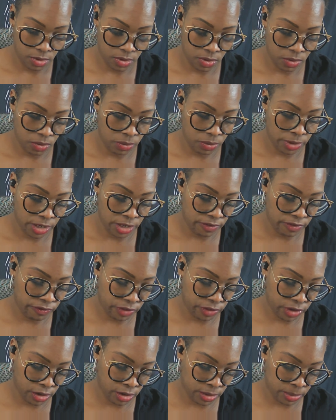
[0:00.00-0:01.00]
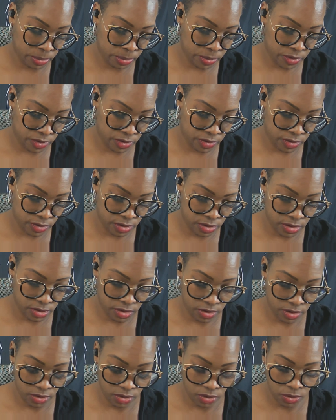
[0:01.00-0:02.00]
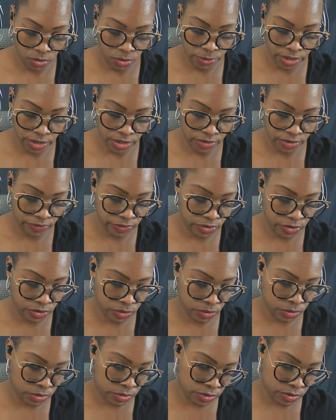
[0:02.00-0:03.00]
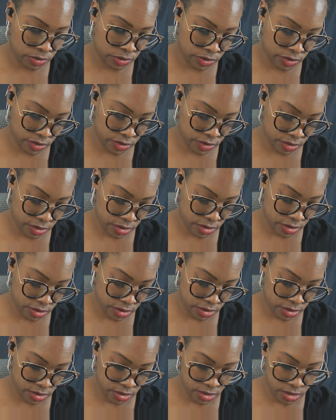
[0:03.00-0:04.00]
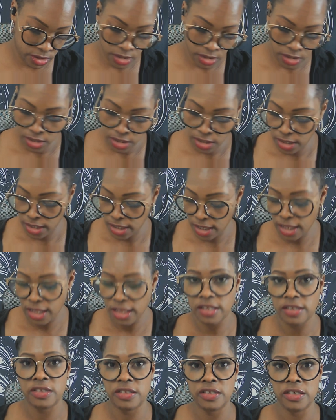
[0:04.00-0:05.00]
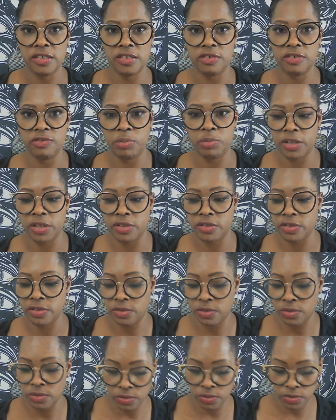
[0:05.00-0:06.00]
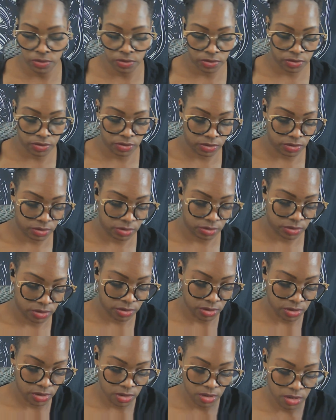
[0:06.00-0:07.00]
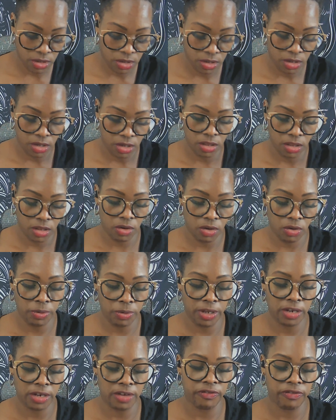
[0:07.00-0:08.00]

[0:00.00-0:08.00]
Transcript: Queen of Cups, Queen of Swords, and the Six of Pentacles. The Queen of